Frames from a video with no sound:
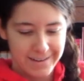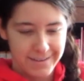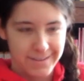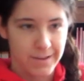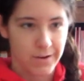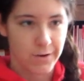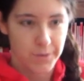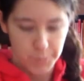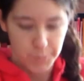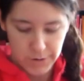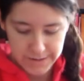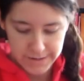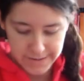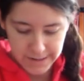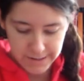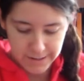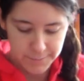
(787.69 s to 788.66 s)
So the
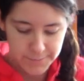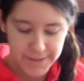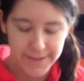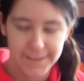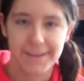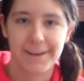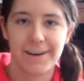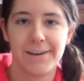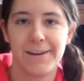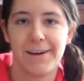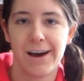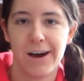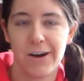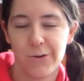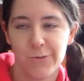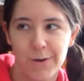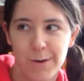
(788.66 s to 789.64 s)
boys aren't completely un
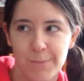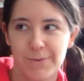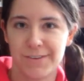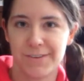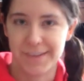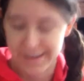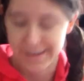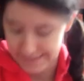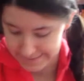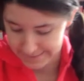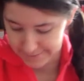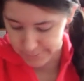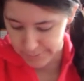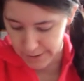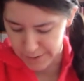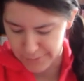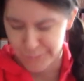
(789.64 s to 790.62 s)
unrepresented.
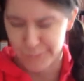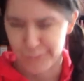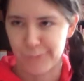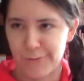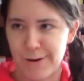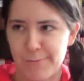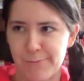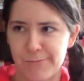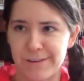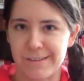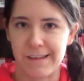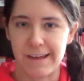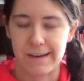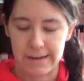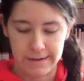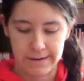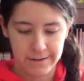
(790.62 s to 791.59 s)

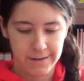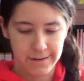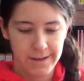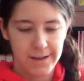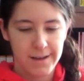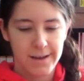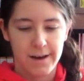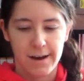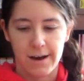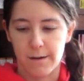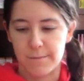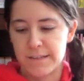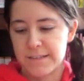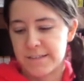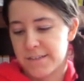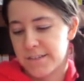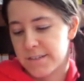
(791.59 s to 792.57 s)
unrepresented. Um,
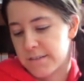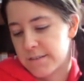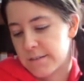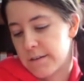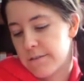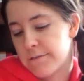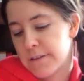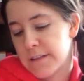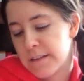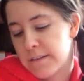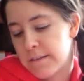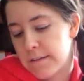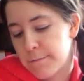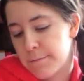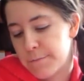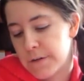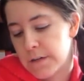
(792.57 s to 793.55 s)
this is just a really
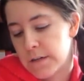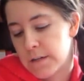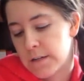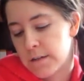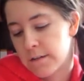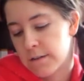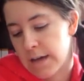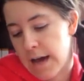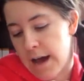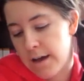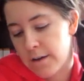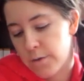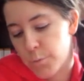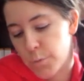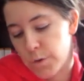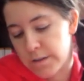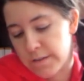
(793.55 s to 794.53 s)
simple
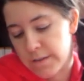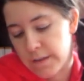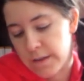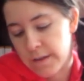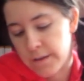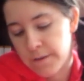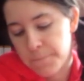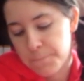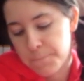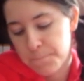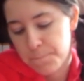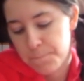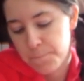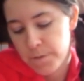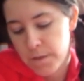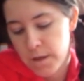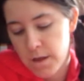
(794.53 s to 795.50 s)
cotton onesie
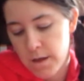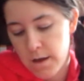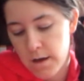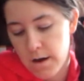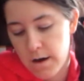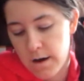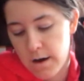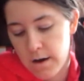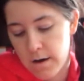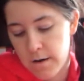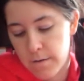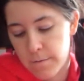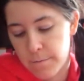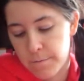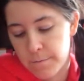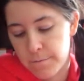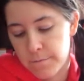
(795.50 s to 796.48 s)

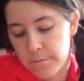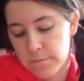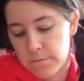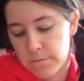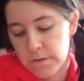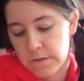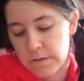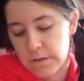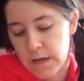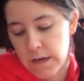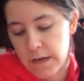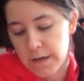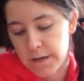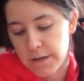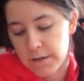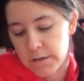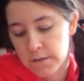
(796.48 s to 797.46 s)
um,
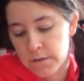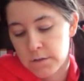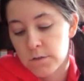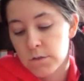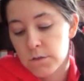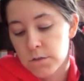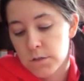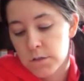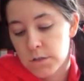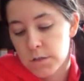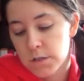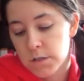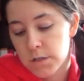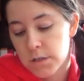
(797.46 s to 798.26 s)
size.